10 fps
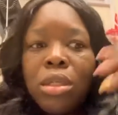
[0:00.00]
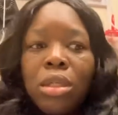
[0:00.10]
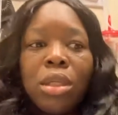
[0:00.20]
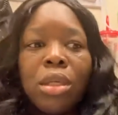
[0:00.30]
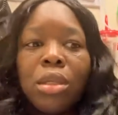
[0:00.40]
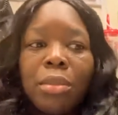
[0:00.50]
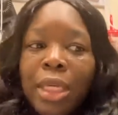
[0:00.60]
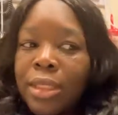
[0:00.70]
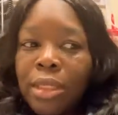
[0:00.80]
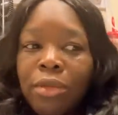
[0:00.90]
get the
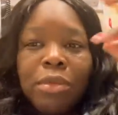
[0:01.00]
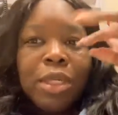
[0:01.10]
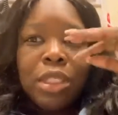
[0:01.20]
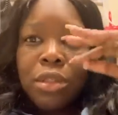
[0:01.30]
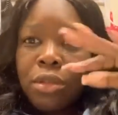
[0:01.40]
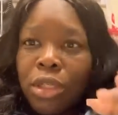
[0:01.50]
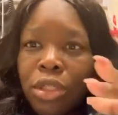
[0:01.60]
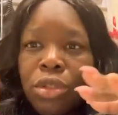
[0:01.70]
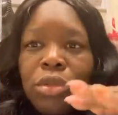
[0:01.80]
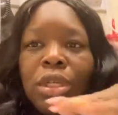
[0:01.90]
basic information,
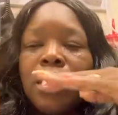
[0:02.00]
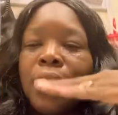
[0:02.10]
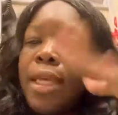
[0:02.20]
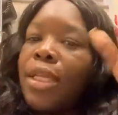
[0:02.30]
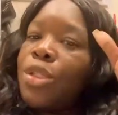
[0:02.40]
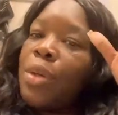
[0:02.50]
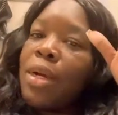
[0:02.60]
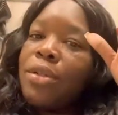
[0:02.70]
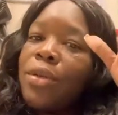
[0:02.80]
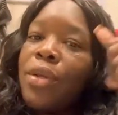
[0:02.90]
get you done, and get you
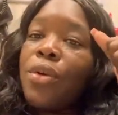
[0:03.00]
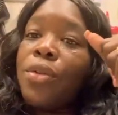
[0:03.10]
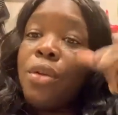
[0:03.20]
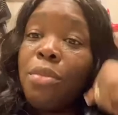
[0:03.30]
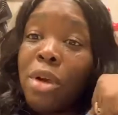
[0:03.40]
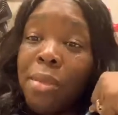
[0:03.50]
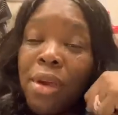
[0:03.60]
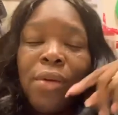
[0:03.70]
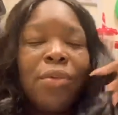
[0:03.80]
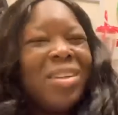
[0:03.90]
out so you can go to your
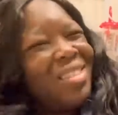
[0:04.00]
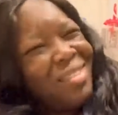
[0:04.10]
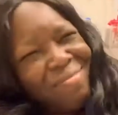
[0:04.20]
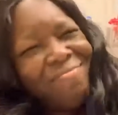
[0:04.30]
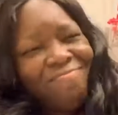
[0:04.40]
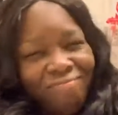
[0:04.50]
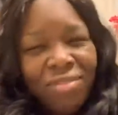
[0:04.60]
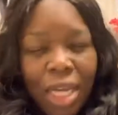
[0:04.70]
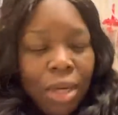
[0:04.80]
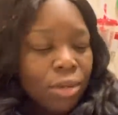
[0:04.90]
primary, which
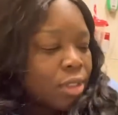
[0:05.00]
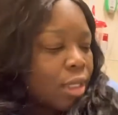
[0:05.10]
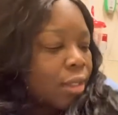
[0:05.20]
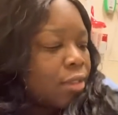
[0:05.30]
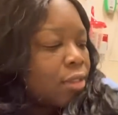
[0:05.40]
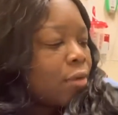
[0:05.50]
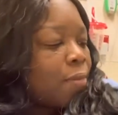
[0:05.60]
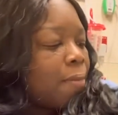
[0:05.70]
I understand. So